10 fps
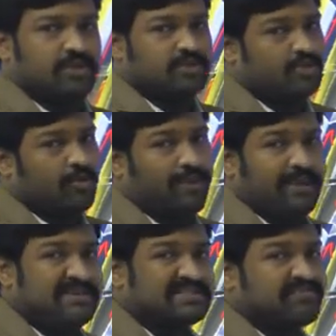So by
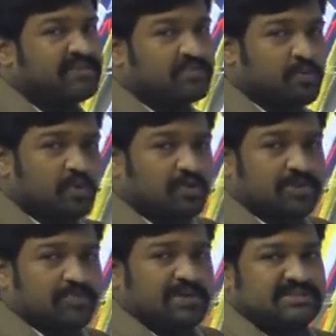means of this
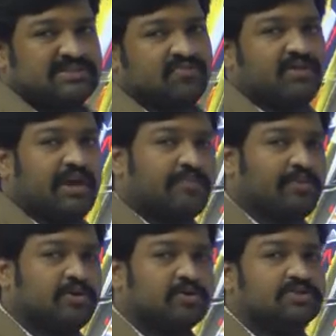Pultrusion process we can
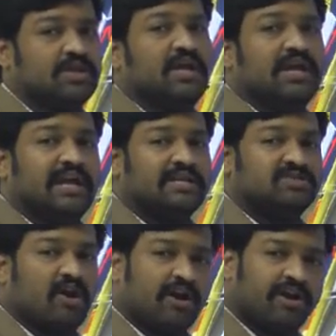produce a
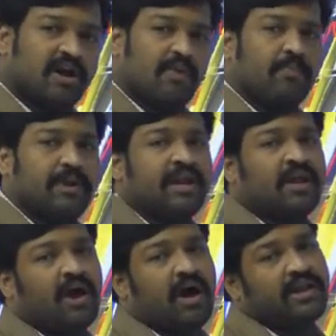solid
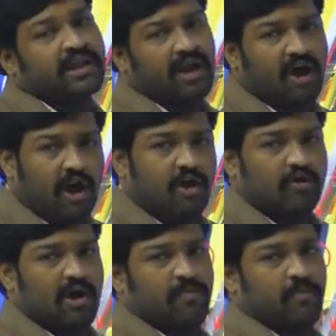component or a
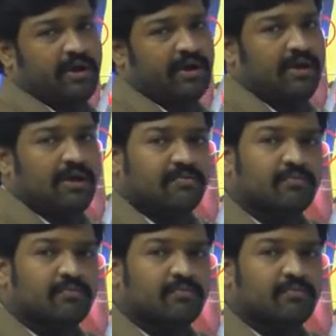hollow component.